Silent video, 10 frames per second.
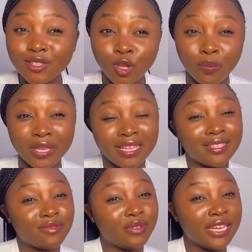topic
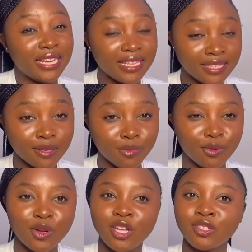is
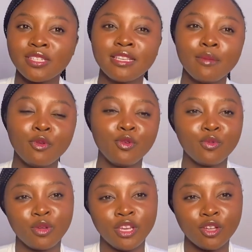relatable, just let me
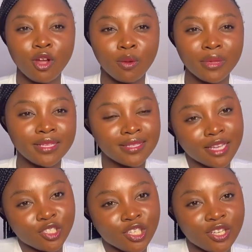know in the comment
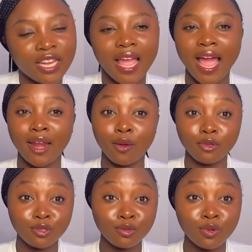section, and I'll be
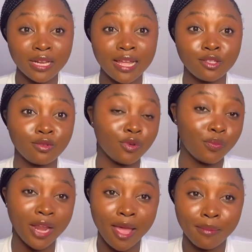so glad to
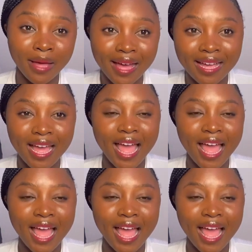reply back,